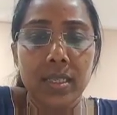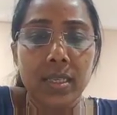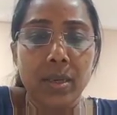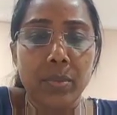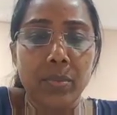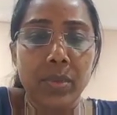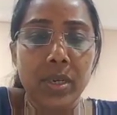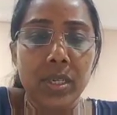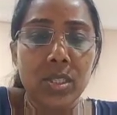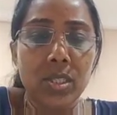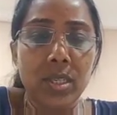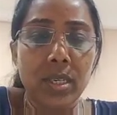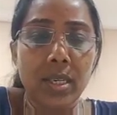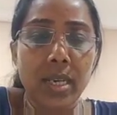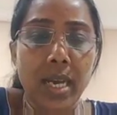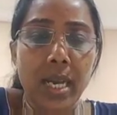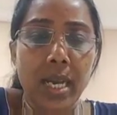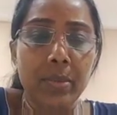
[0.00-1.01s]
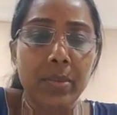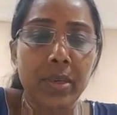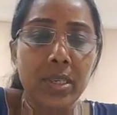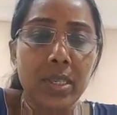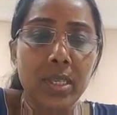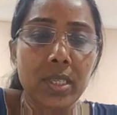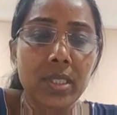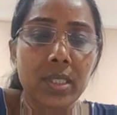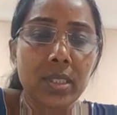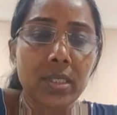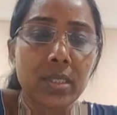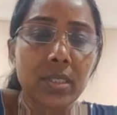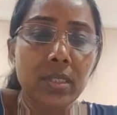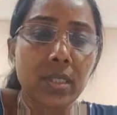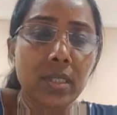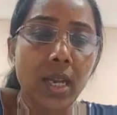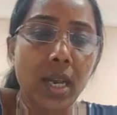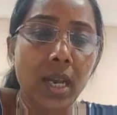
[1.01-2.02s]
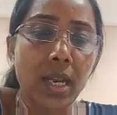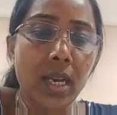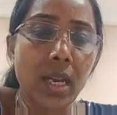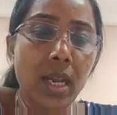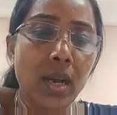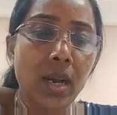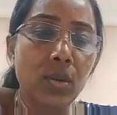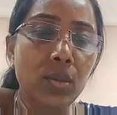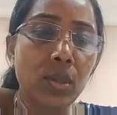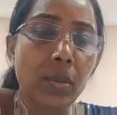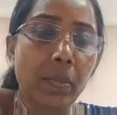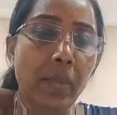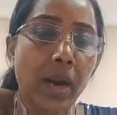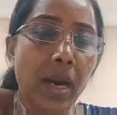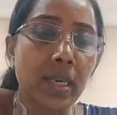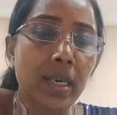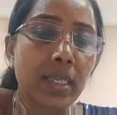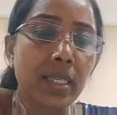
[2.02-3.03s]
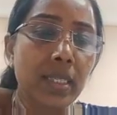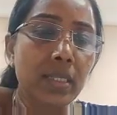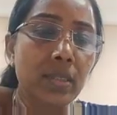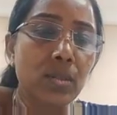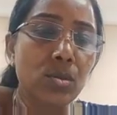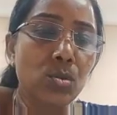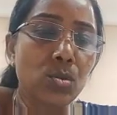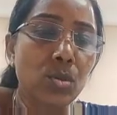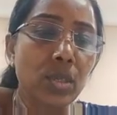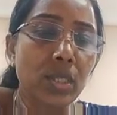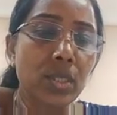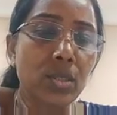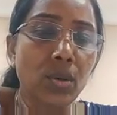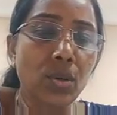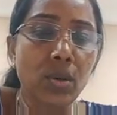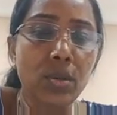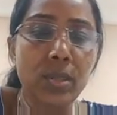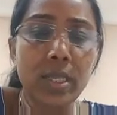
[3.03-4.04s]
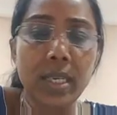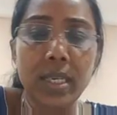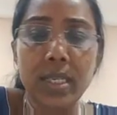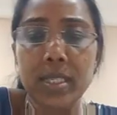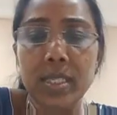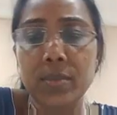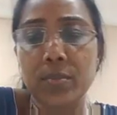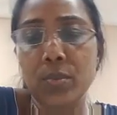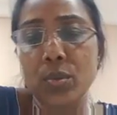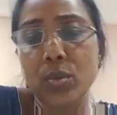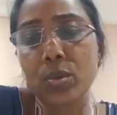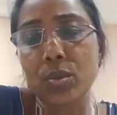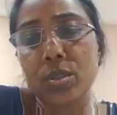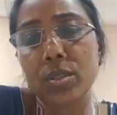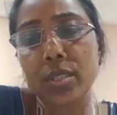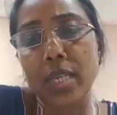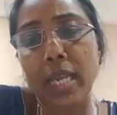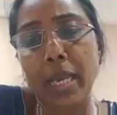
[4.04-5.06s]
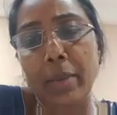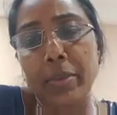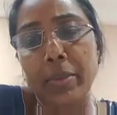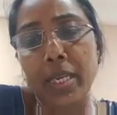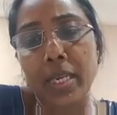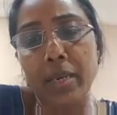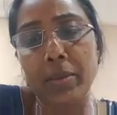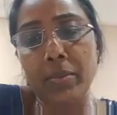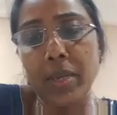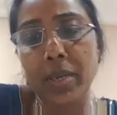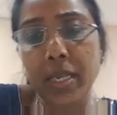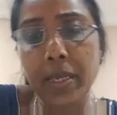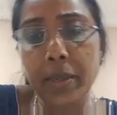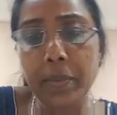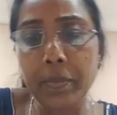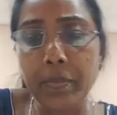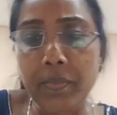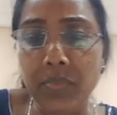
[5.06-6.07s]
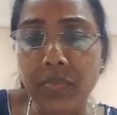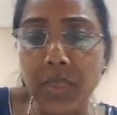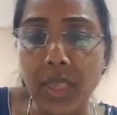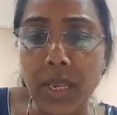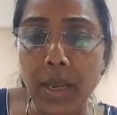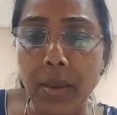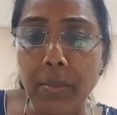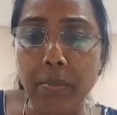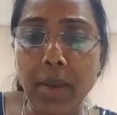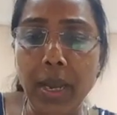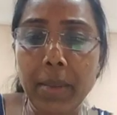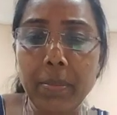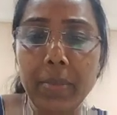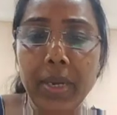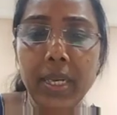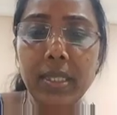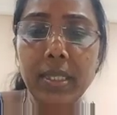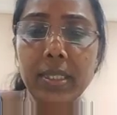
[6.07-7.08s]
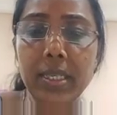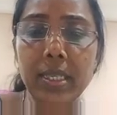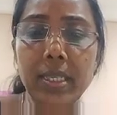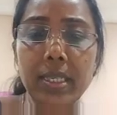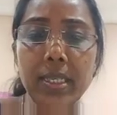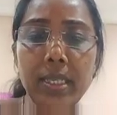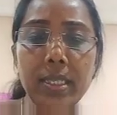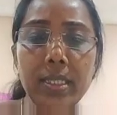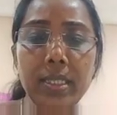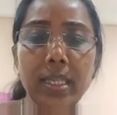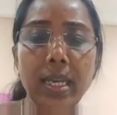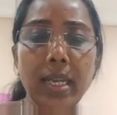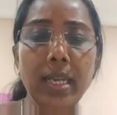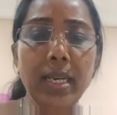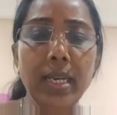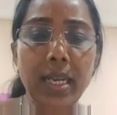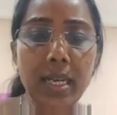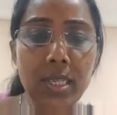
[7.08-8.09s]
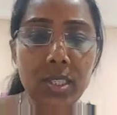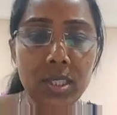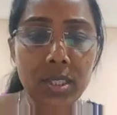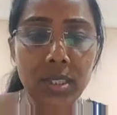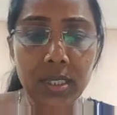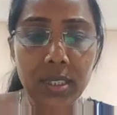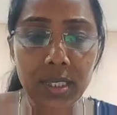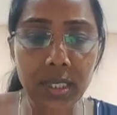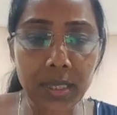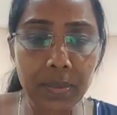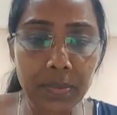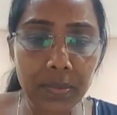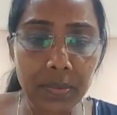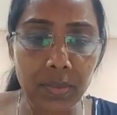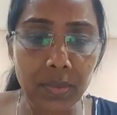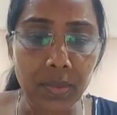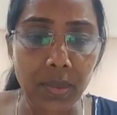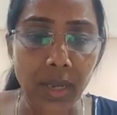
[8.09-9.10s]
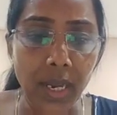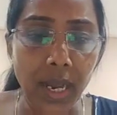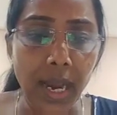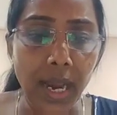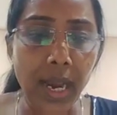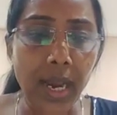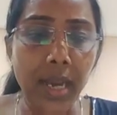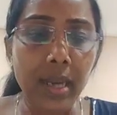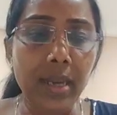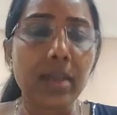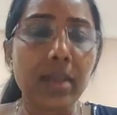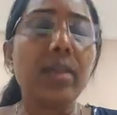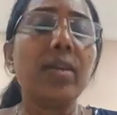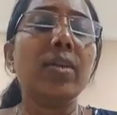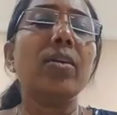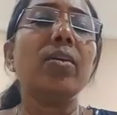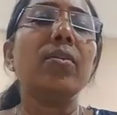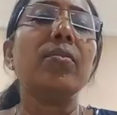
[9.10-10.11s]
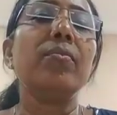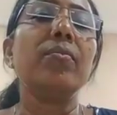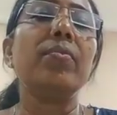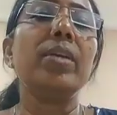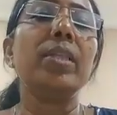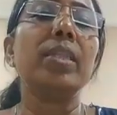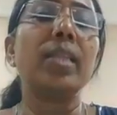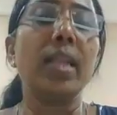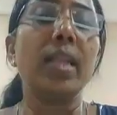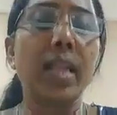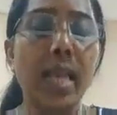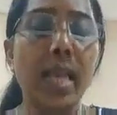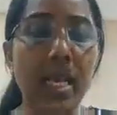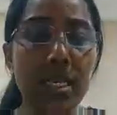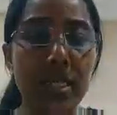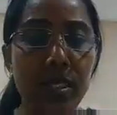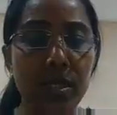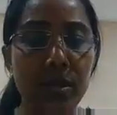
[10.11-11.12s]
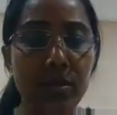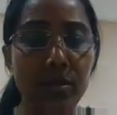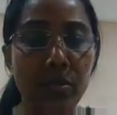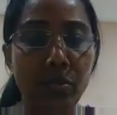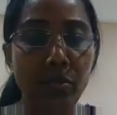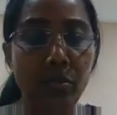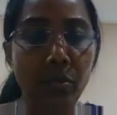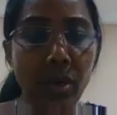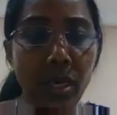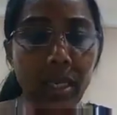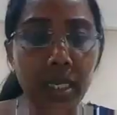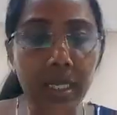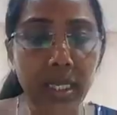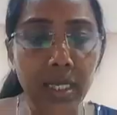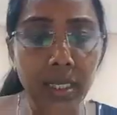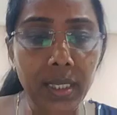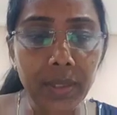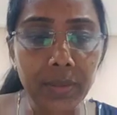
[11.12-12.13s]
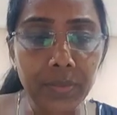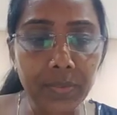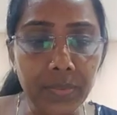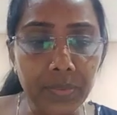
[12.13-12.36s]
commercial arbitration allow the parties to resolve their disputes amicably by maintaining their relationship and with less money